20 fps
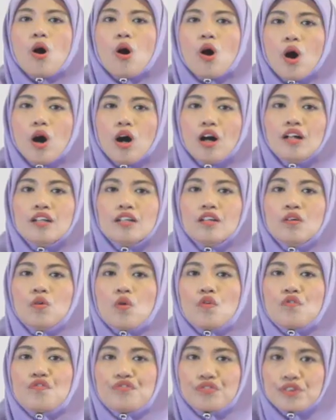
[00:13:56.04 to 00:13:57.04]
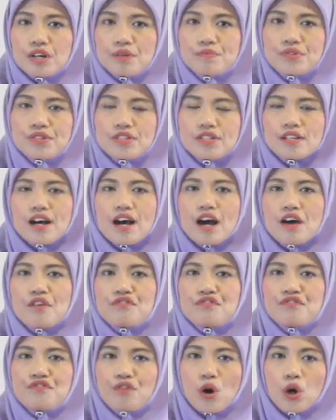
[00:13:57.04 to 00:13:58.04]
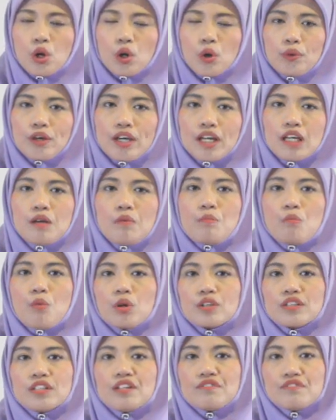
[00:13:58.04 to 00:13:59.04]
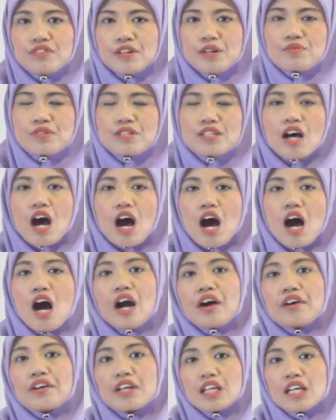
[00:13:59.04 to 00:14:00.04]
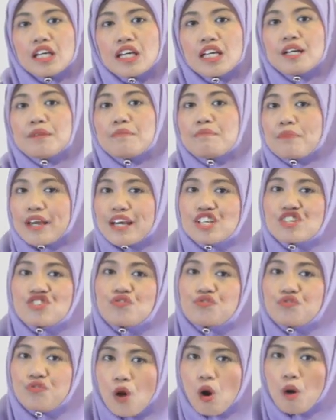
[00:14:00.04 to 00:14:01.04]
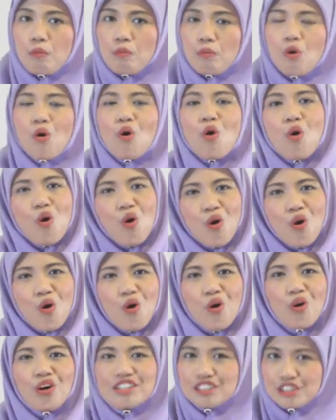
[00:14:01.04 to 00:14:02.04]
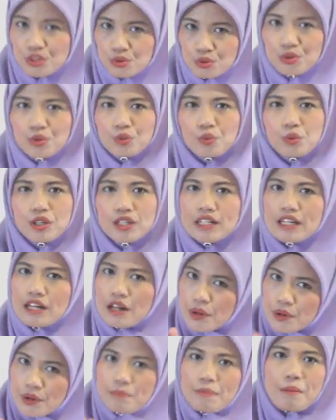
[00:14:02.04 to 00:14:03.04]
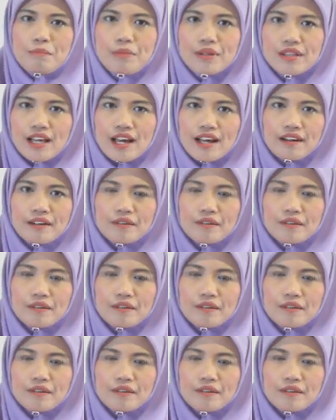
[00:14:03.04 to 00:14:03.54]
All verbs following modal verbs are in base form or the root word. Remember that.